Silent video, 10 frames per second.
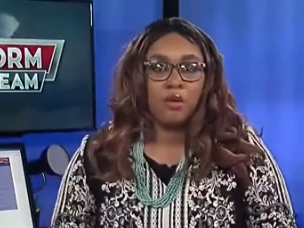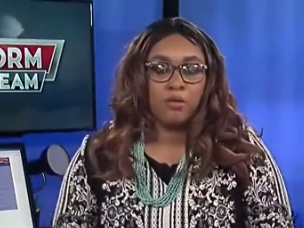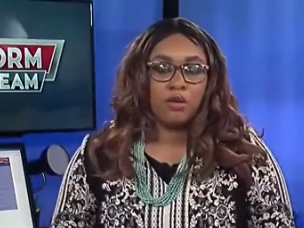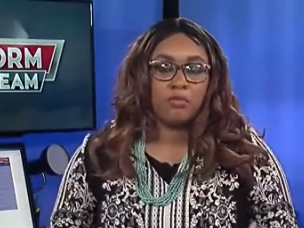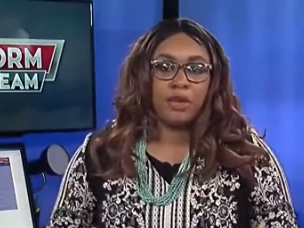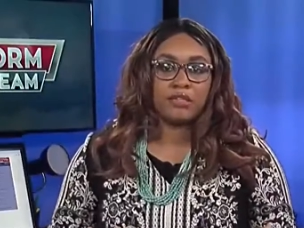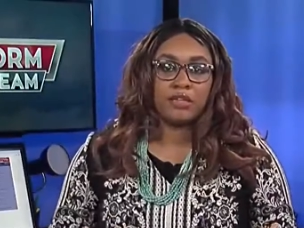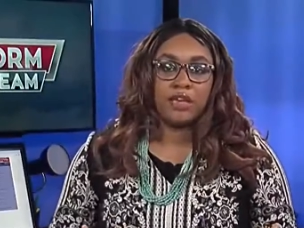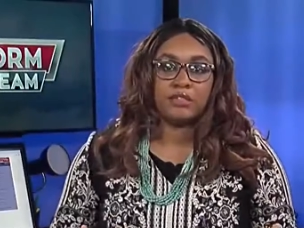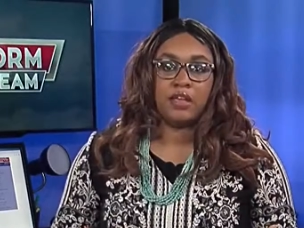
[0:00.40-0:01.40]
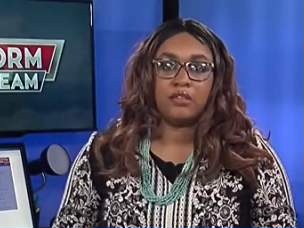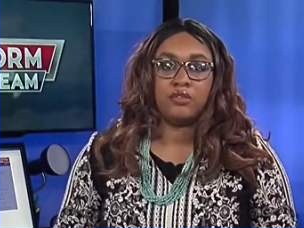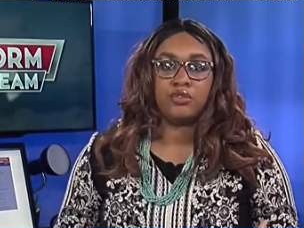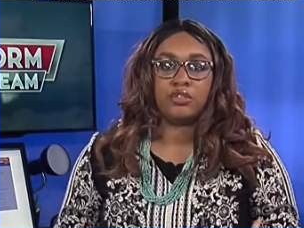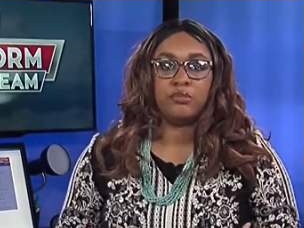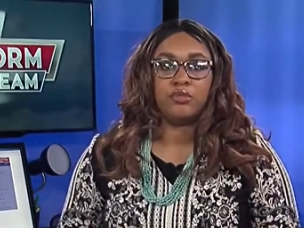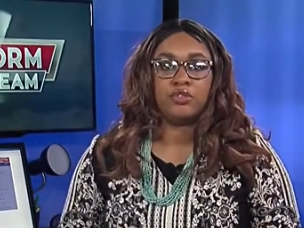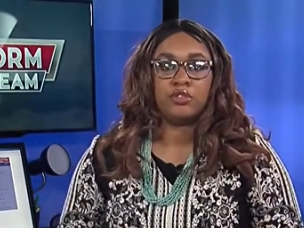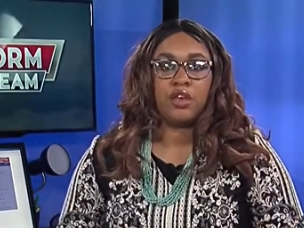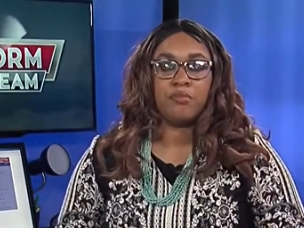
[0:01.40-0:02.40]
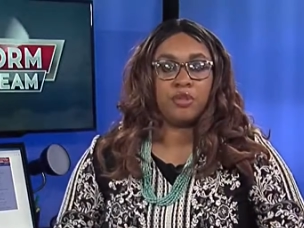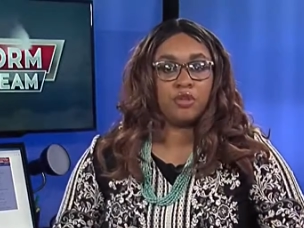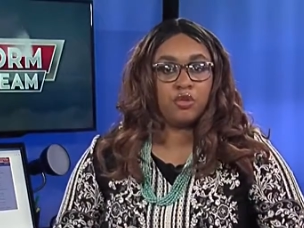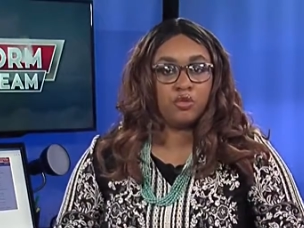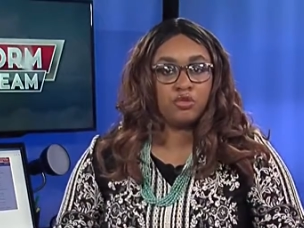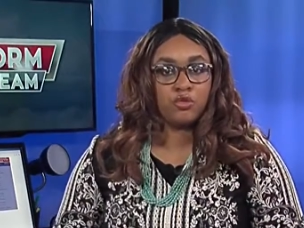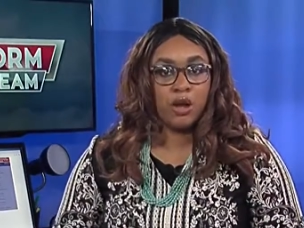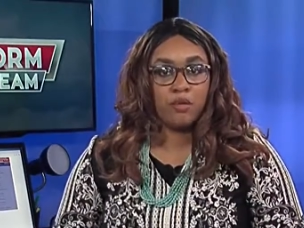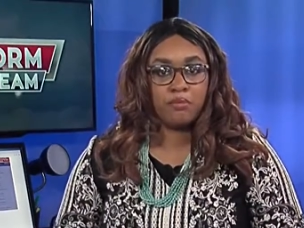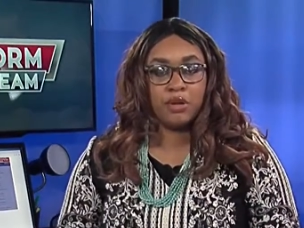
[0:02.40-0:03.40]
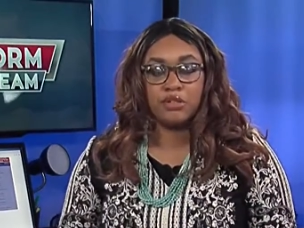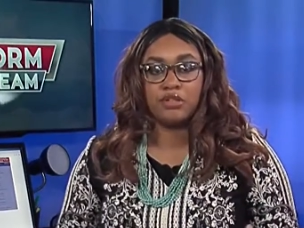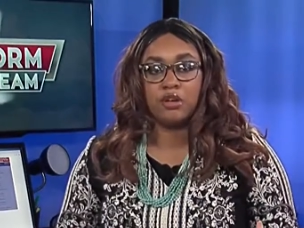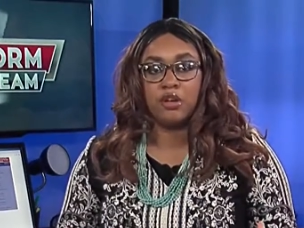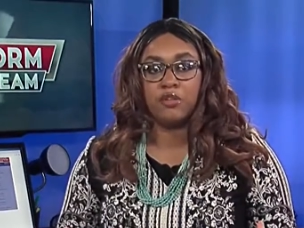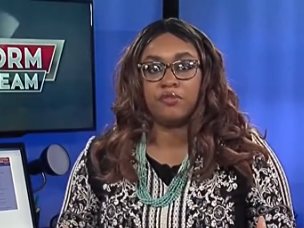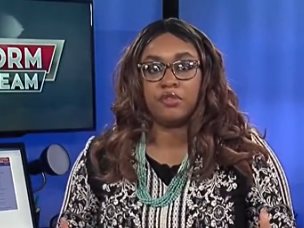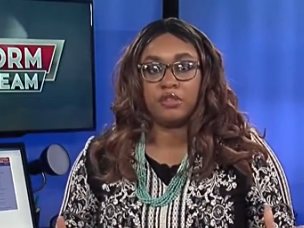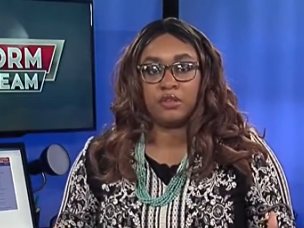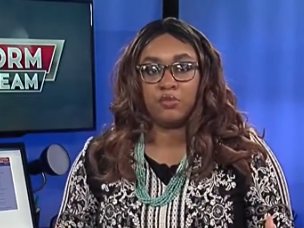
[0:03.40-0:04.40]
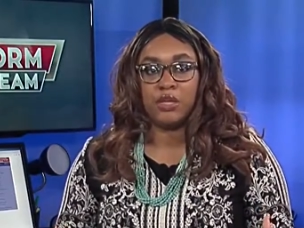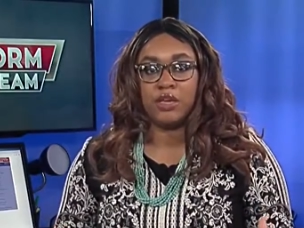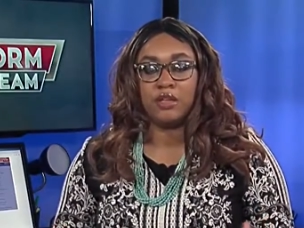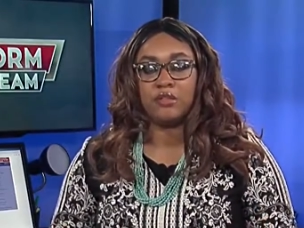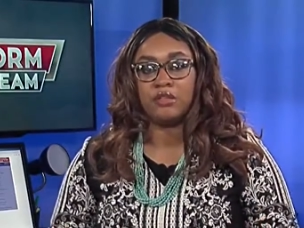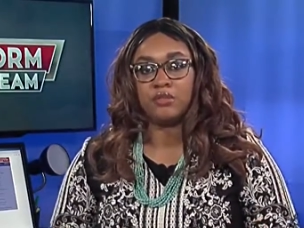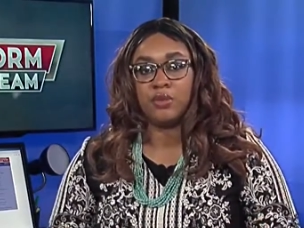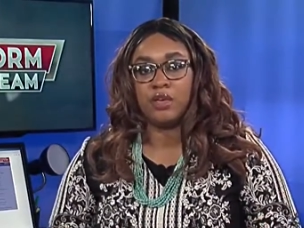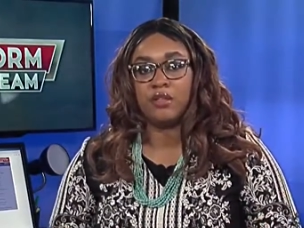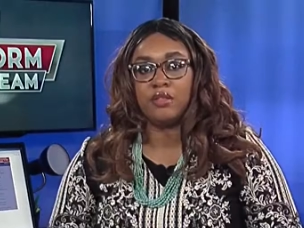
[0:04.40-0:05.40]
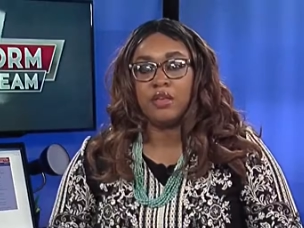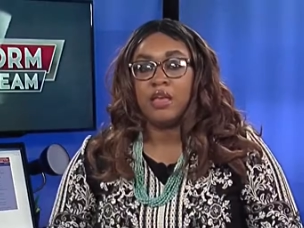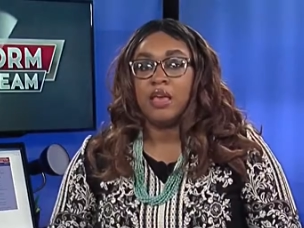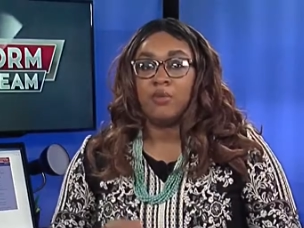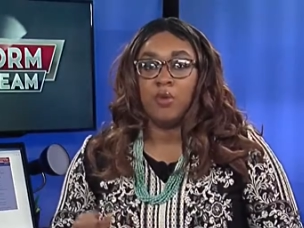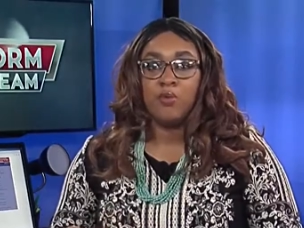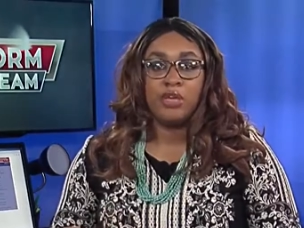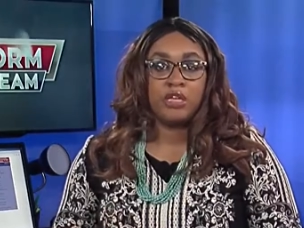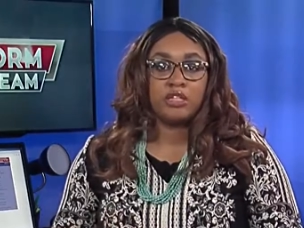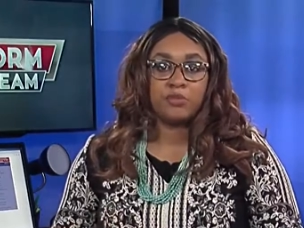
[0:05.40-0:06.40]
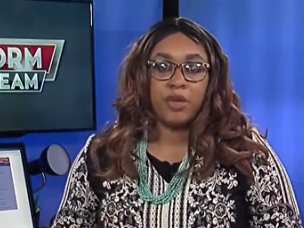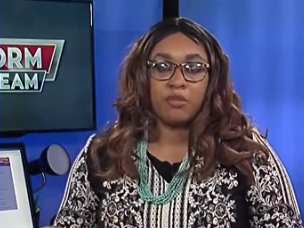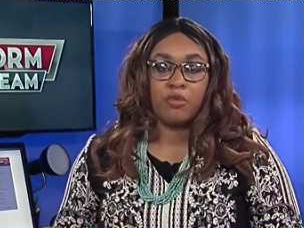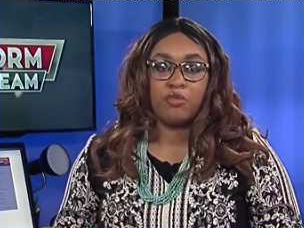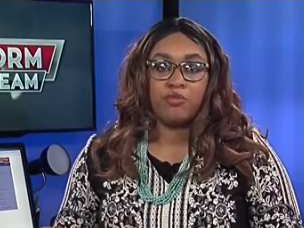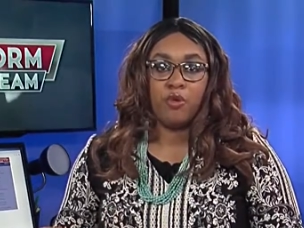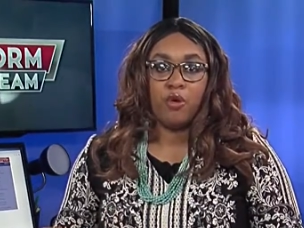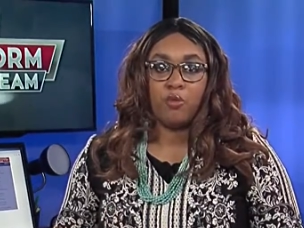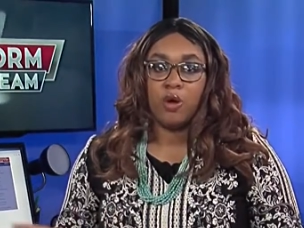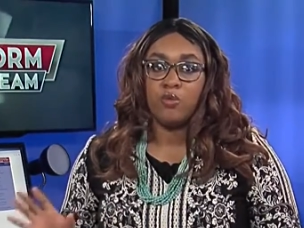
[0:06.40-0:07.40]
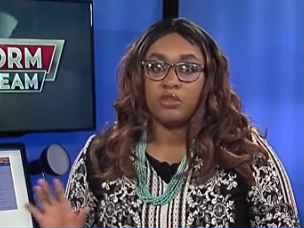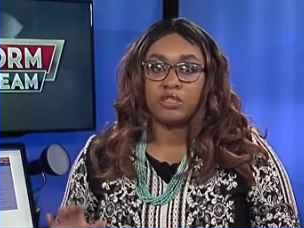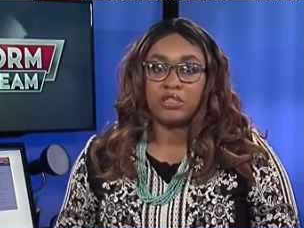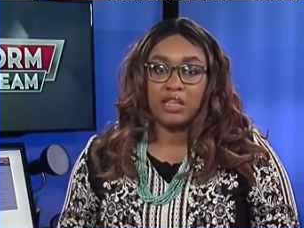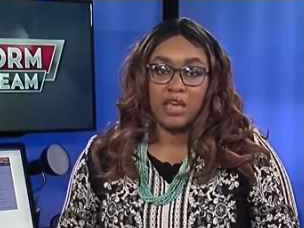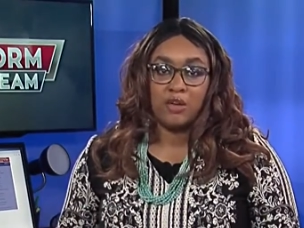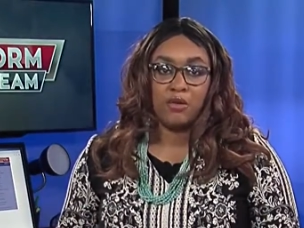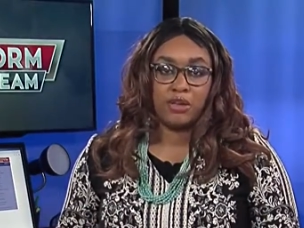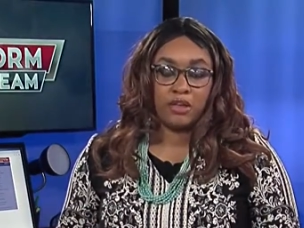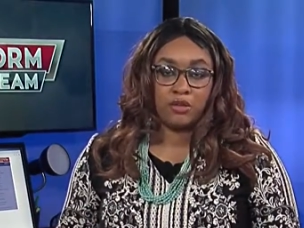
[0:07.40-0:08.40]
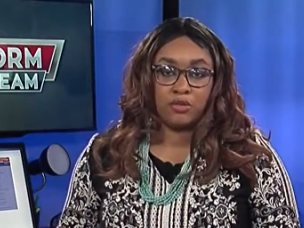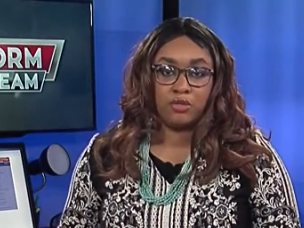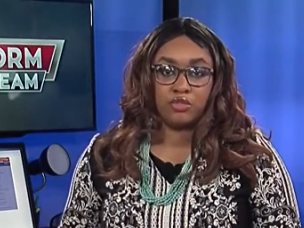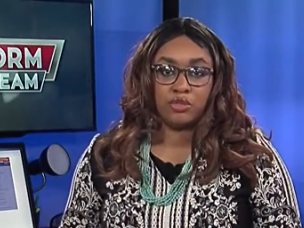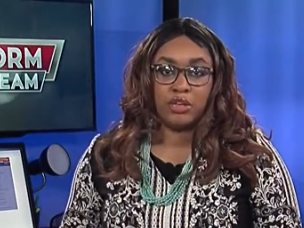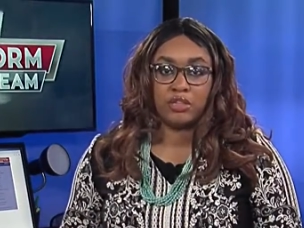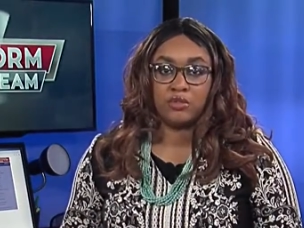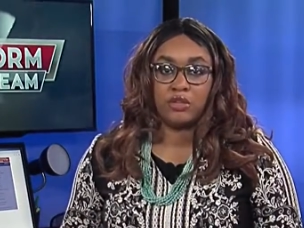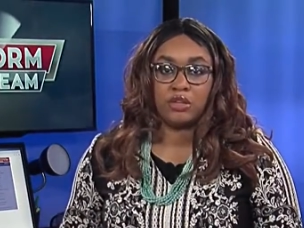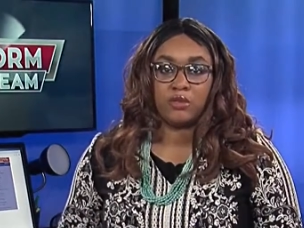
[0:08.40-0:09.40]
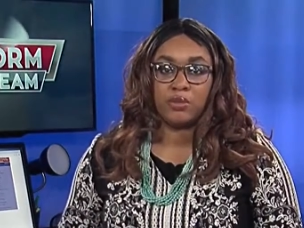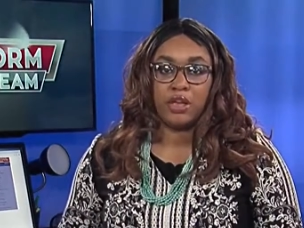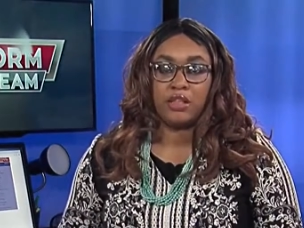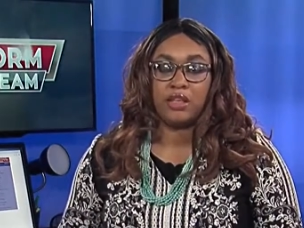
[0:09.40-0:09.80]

All right, welcome back to KSAN News. Temperatures have been cool throughout much of the weekend, this weekend. What we can expect moving forward, well, we'll stay on that cool trend as we look at the weather